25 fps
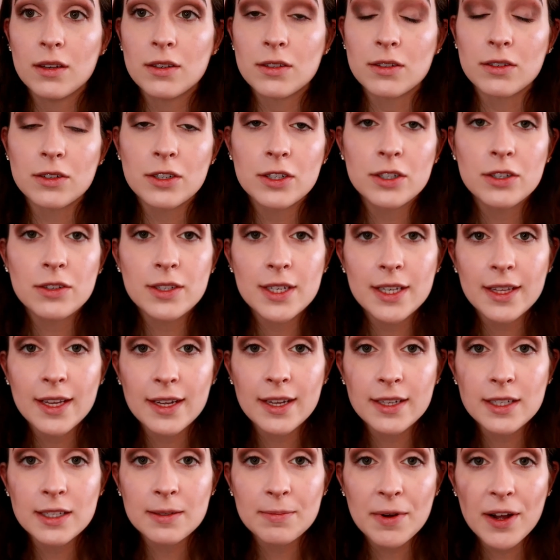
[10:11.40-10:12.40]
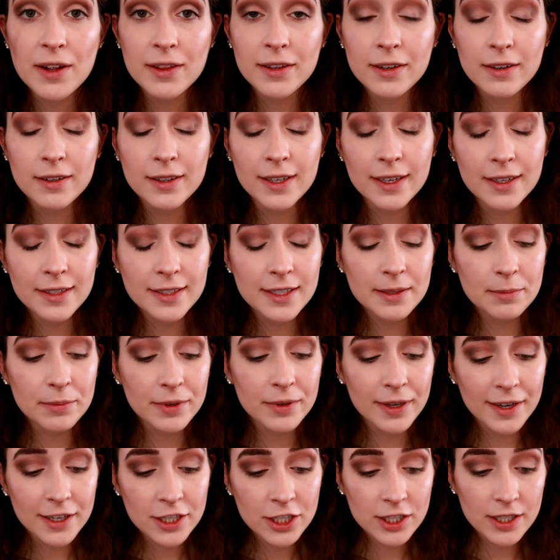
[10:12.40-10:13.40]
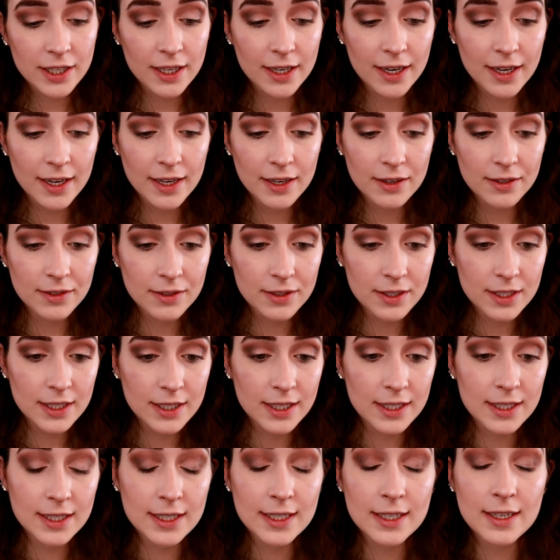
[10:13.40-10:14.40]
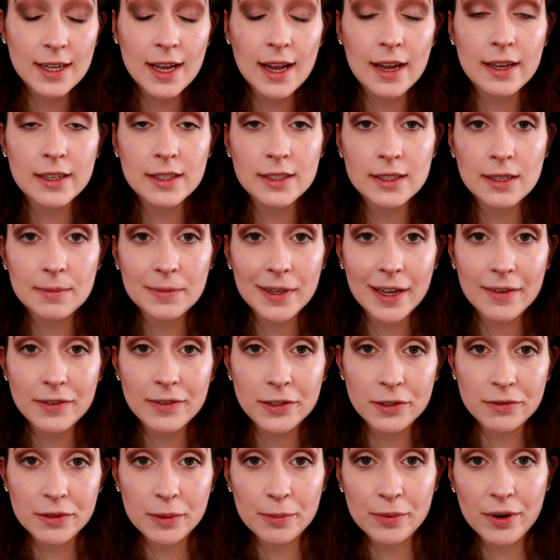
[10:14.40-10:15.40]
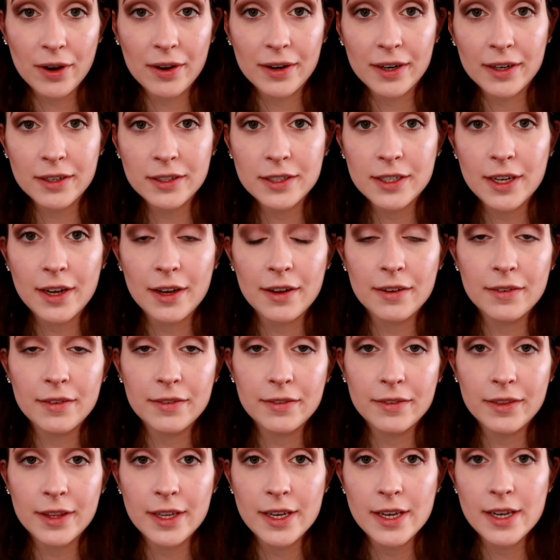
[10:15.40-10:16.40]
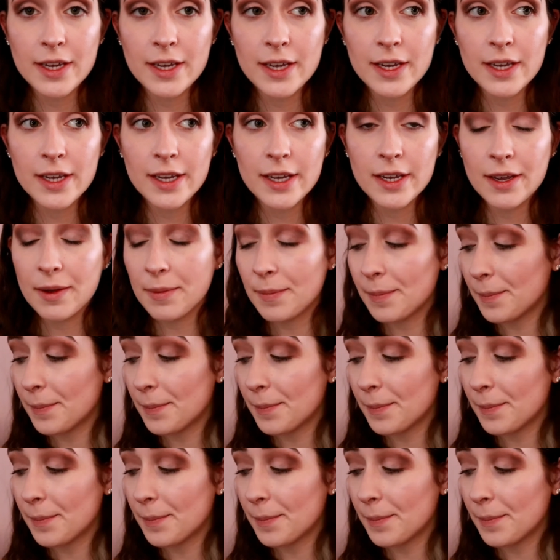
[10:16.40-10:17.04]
So just using that small little Luxie brush that I used, it still has some leftover product of the